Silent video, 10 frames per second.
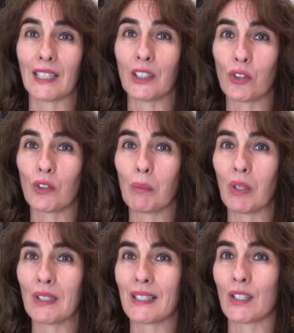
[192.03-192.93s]
at the
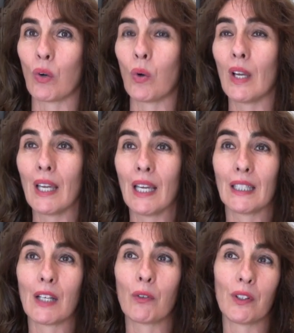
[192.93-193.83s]
Tremont. So
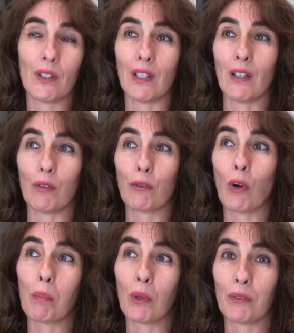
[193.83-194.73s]
they were the
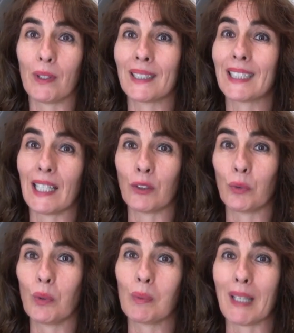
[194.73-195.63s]
4 perfect size
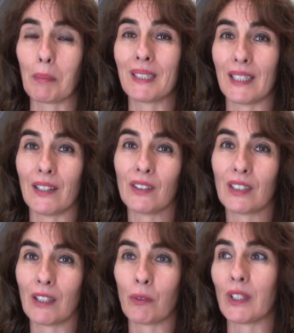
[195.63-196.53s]
rooms upstairs.
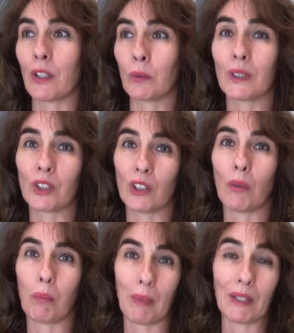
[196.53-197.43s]
They were the
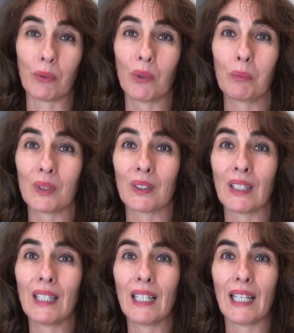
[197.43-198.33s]
original bedrooms,
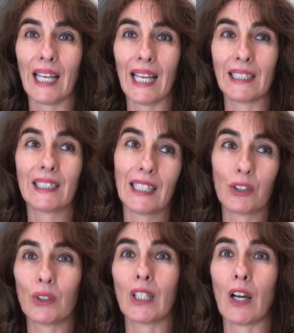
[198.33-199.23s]
and they
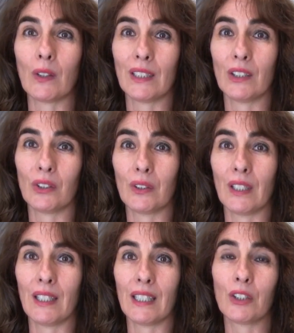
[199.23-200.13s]
turned out
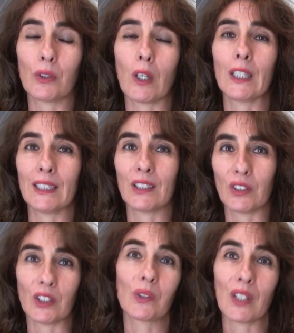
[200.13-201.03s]
into artist
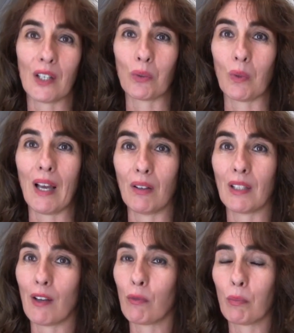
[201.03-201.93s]
studios as well.
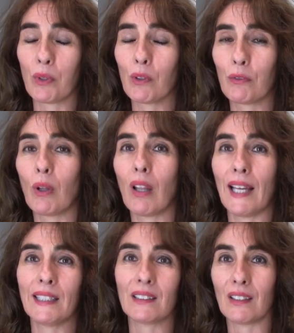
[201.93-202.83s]
They have beautiful
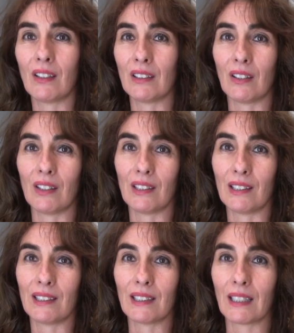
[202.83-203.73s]
light on
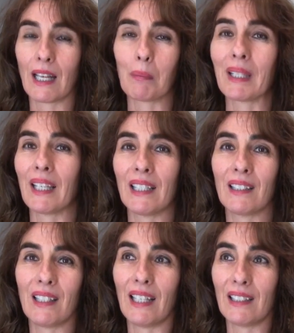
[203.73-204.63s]
the coming
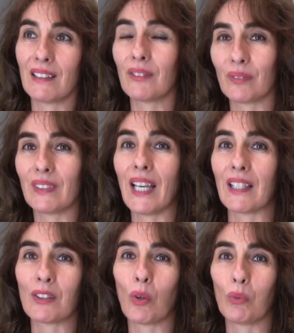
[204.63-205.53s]
in, and yeah,
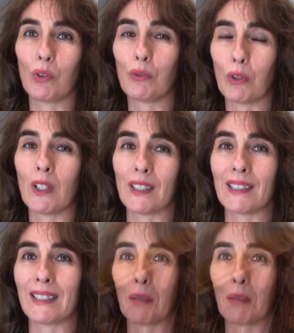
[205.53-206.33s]
it's home to 4 artists